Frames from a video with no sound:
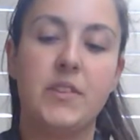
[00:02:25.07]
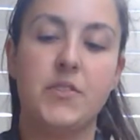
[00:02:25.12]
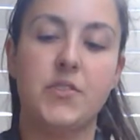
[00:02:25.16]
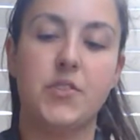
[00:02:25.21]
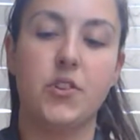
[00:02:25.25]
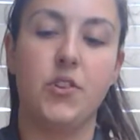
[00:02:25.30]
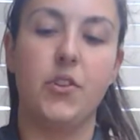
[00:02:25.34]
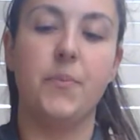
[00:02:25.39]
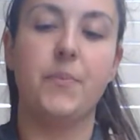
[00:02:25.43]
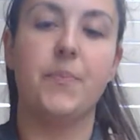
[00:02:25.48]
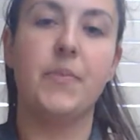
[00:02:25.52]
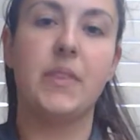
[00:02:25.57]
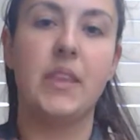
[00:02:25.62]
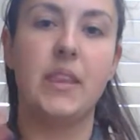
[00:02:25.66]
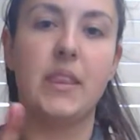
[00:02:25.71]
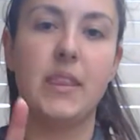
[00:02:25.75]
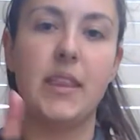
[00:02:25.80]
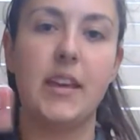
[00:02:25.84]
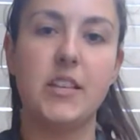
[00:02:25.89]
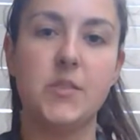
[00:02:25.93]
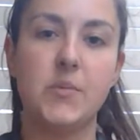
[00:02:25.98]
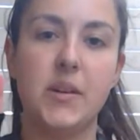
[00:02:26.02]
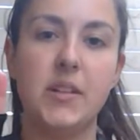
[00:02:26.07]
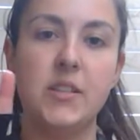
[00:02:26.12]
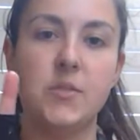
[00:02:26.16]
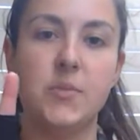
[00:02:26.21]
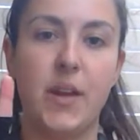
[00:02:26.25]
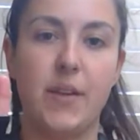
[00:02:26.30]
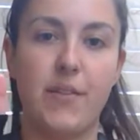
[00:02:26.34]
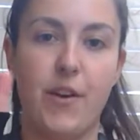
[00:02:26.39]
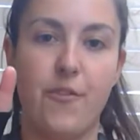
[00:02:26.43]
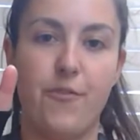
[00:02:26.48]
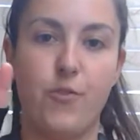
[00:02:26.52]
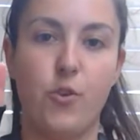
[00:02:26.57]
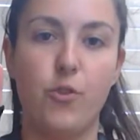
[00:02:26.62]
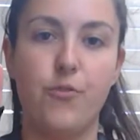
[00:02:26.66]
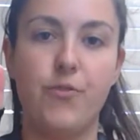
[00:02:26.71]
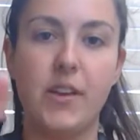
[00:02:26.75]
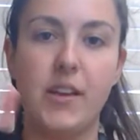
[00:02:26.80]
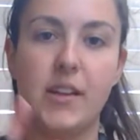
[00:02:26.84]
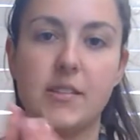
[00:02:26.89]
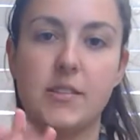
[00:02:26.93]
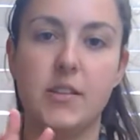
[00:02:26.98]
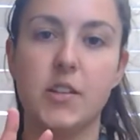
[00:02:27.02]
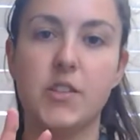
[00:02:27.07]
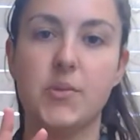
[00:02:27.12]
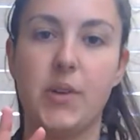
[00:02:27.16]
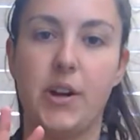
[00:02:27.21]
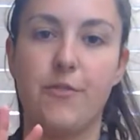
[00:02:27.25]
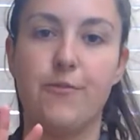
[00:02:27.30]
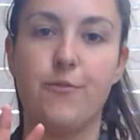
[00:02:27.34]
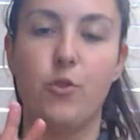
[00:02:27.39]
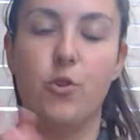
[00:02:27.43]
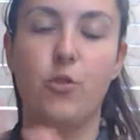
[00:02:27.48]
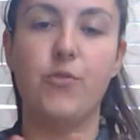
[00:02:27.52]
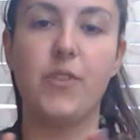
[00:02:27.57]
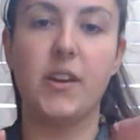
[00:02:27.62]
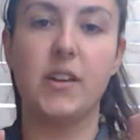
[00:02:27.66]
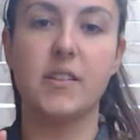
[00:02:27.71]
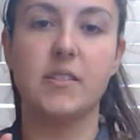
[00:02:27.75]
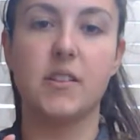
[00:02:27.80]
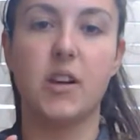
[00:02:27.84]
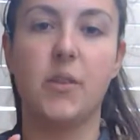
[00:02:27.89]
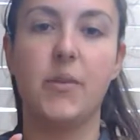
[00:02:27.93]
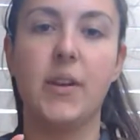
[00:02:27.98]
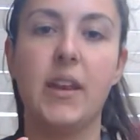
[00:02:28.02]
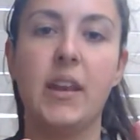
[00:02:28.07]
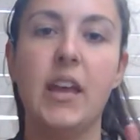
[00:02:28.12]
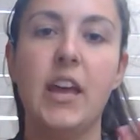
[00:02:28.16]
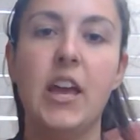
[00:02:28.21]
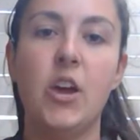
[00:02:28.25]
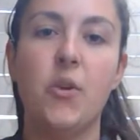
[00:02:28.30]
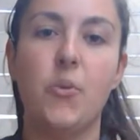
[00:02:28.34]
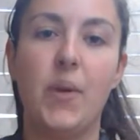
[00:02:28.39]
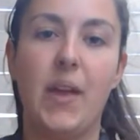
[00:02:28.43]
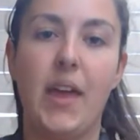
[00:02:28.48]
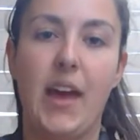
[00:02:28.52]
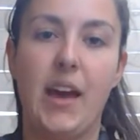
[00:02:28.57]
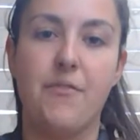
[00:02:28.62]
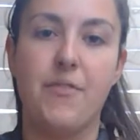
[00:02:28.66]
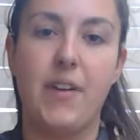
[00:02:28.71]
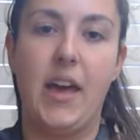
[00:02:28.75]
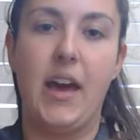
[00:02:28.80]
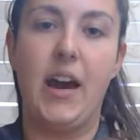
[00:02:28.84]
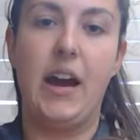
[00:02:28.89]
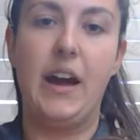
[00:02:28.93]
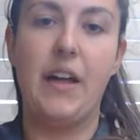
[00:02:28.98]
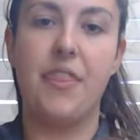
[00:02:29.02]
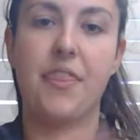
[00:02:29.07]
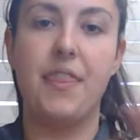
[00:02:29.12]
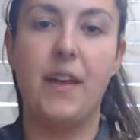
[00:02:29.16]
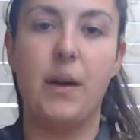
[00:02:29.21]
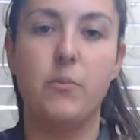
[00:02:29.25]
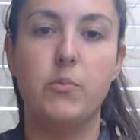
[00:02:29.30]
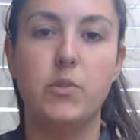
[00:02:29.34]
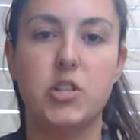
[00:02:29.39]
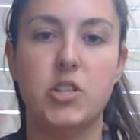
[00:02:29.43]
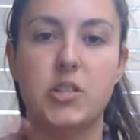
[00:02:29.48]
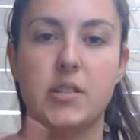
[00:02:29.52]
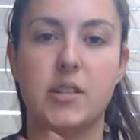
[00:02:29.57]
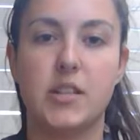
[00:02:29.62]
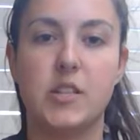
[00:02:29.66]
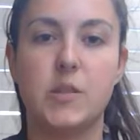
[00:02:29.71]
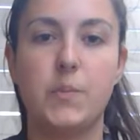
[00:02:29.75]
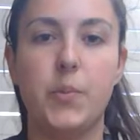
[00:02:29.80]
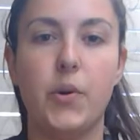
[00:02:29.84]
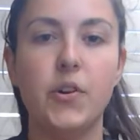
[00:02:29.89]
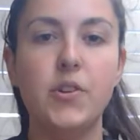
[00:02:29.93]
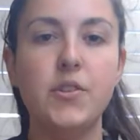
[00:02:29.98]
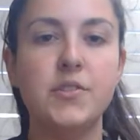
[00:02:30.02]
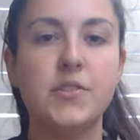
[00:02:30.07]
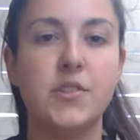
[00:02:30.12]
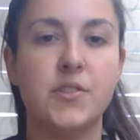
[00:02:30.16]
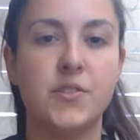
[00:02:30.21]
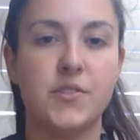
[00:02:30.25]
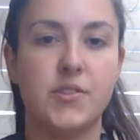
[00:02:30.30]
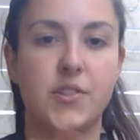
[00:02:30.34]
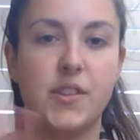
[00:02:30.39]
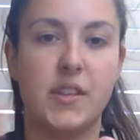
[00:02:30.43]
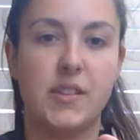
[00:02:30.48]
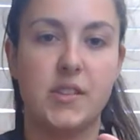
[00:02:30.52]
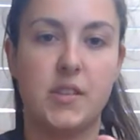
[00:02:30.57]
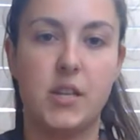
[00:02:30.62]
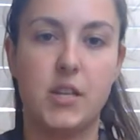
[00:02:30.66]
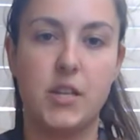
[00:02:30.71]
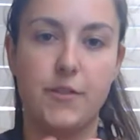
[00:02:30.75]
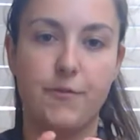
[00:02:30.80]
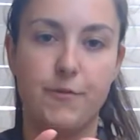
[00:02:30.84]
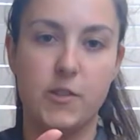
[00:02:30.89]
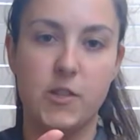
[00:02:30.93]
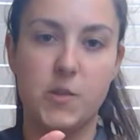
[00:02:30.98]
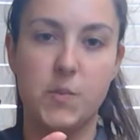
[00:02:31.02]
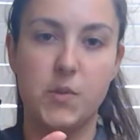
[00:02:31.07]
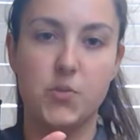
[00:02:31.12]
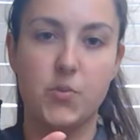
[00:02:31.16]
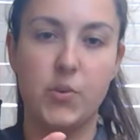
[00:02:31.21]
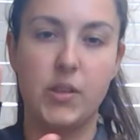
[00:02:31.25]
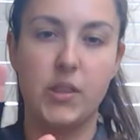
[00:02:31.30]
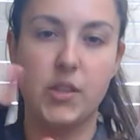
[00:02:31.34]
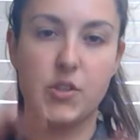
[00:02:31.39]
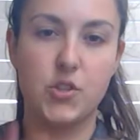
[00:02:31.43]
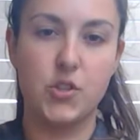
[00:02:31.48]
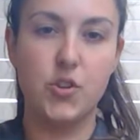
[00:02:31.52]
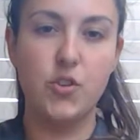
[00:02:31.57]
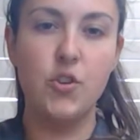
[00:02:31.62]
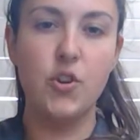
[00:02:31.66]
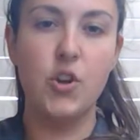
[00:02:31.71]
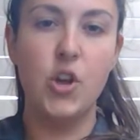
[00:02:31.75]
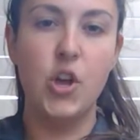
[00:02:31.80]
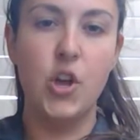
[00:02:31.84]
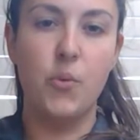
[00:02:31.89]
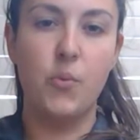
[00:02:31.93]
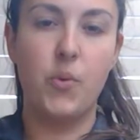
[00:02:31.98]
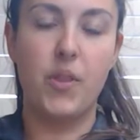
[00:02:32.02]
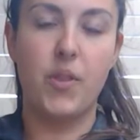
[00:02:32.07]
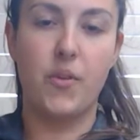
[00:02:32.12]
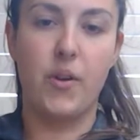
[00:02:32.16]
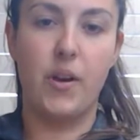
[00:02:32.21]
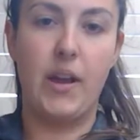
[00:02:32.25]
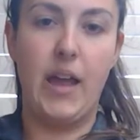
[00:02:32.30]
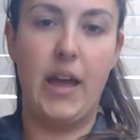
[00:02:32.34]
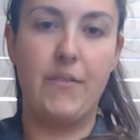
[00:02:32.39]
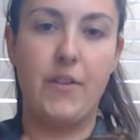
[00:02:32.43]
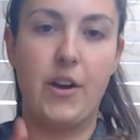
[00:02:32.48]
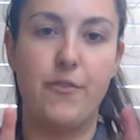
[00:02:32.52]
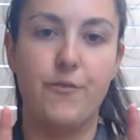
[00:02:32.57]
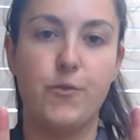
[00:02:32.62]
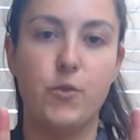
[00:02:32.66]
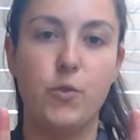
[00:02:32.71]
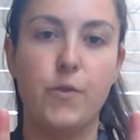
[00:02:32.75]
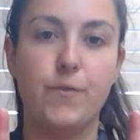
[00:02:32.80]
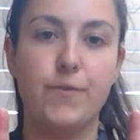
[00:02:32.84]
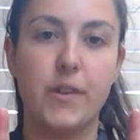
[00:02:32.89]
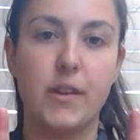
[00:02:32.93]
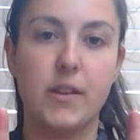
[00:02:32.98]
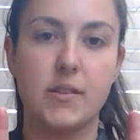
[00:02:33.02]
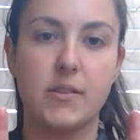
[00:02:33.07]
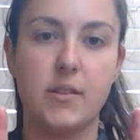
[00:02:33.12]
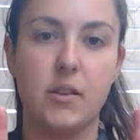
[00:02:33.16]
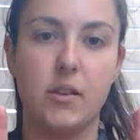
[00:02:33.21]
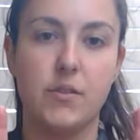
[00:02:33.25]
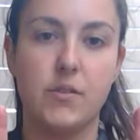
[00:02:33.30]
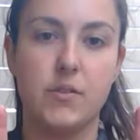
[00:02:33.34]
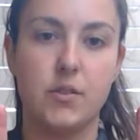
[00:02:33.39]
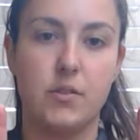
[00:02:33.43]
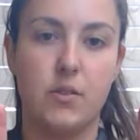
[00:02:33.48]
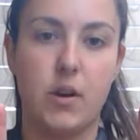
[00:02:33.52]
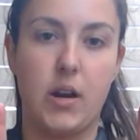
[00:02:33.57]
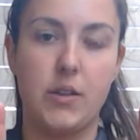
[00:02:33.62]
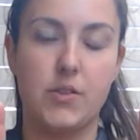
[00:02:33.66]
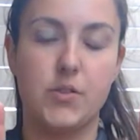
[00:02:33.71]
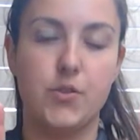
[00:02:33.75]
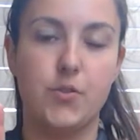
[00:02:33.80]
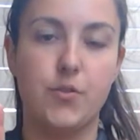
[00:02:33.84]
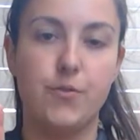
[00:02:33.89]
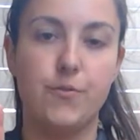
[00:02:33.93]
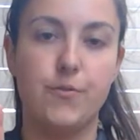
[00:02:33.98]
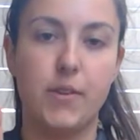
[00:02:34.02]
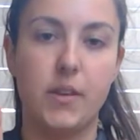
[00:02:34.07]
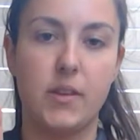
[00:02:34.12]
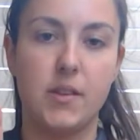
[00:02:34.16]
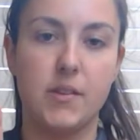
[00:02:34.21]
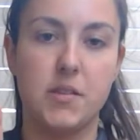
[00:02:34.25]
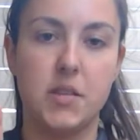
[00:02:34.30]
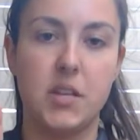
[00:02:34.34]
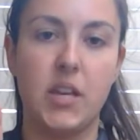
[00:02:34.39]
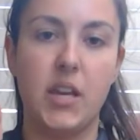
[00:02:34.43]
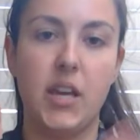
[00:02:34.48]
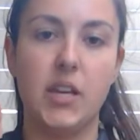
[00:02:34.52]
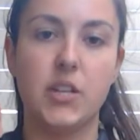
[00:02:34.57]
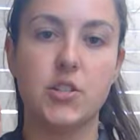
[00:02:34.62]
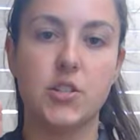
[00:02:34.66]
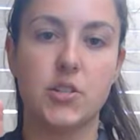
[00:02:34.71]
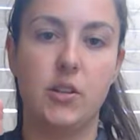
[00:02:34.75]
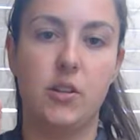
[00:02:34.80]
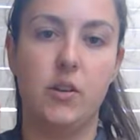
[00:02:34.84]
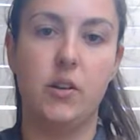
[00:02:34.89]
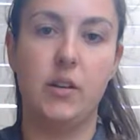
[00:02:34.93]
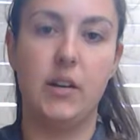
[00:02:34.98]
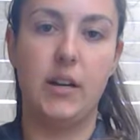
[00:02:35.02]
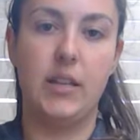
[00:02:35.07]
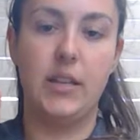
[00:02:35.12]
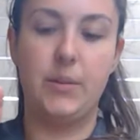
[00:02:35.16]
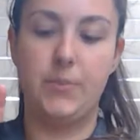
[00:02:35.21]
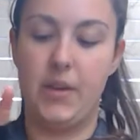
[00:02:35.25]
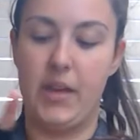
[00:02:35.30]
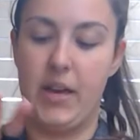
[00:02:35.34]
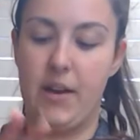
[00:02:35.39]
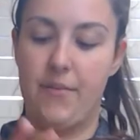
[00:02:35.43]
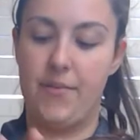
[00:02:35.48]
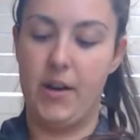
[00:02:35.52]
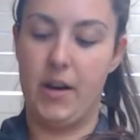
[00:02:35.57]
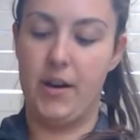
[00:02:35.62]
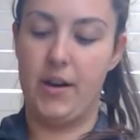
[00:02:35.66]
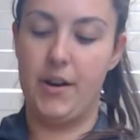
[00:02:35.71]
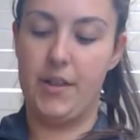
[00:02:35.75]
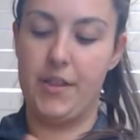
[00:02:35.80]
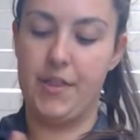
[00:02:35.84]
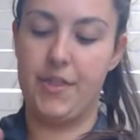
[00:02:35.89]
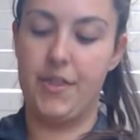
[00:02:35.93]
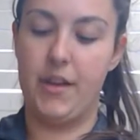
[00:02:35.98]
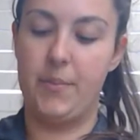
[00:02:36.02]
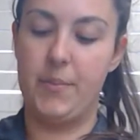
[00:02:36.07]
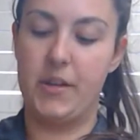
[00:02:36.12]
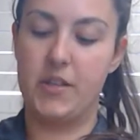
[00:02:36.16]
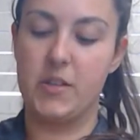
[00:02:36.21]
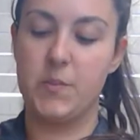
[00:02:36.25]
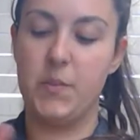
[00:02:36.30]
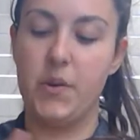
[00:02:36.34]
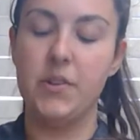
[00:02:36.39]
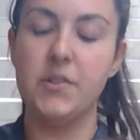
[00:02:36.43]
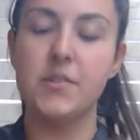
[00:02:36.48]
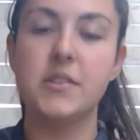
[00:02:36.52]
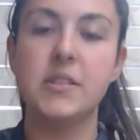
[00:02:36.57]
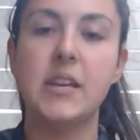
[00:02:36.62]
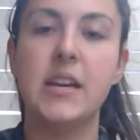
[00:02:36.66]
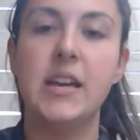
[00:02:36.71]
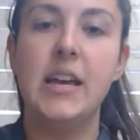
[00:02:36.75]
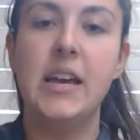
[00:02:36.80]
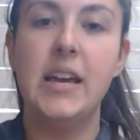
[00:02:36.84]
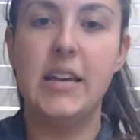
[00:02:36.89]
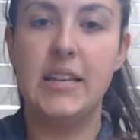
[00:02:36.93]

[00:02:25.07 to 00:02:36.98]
So these ones, we have our 4 finger slots, so our 4 fingers go in. We have our thumb, which is exposed, so that's the difference between the two, whether we have our 4 finger slots or our 2 fingers in each slot, and then we have our thumb exposed.